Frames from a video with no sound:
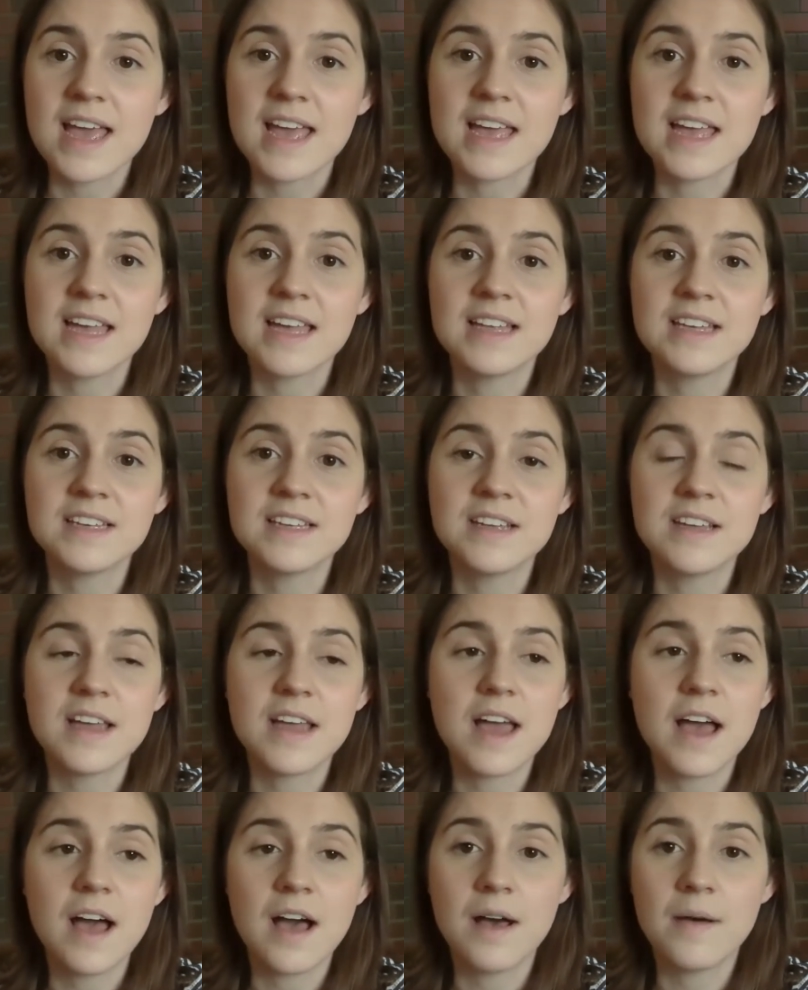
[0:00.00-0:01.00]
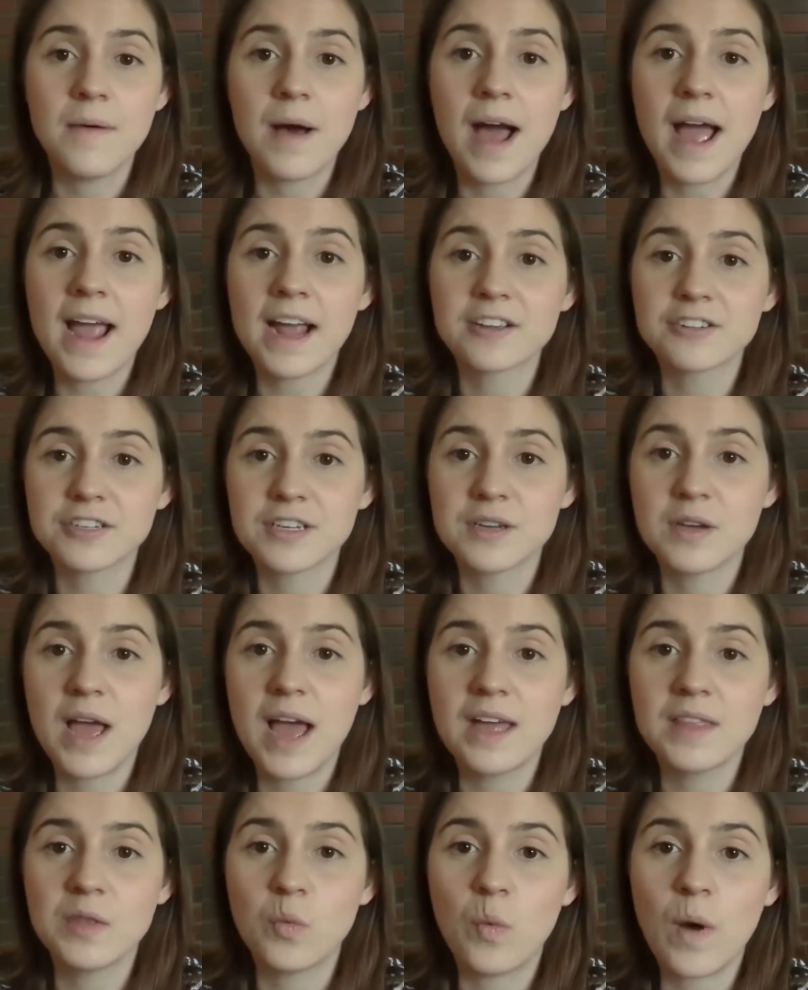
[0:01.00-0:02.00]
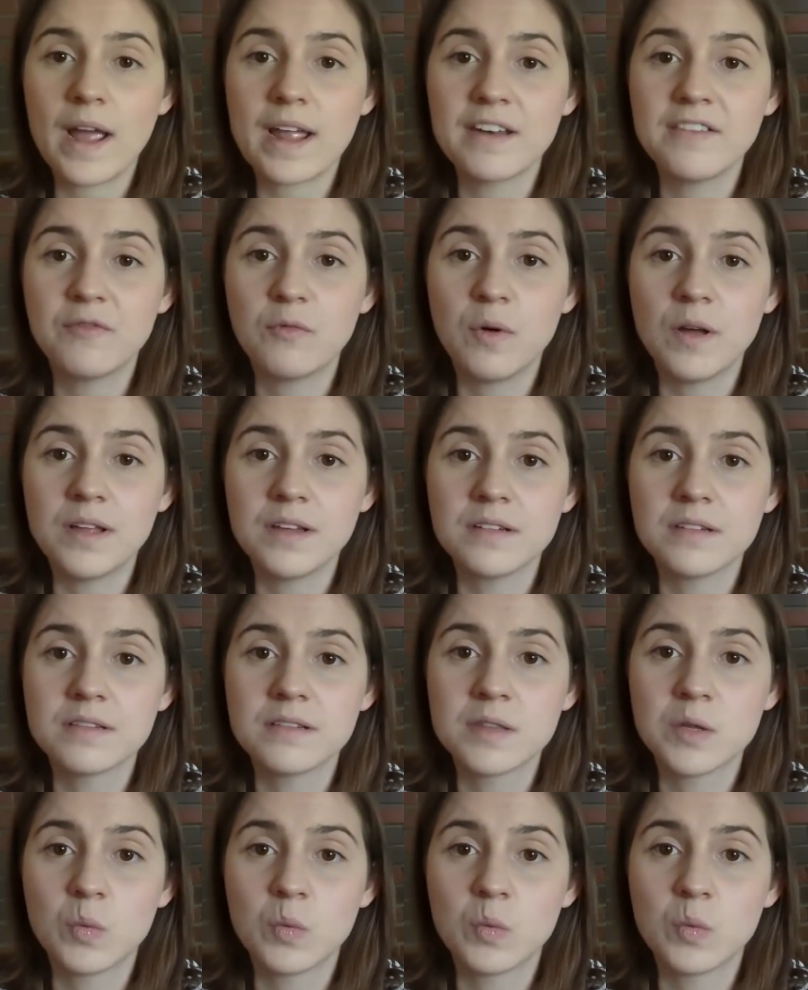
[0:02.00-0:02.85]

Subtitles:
and I actually had the white one.